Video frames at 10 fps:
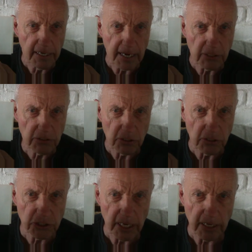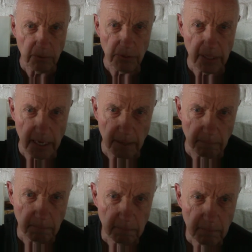date associated with him
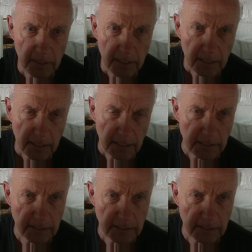is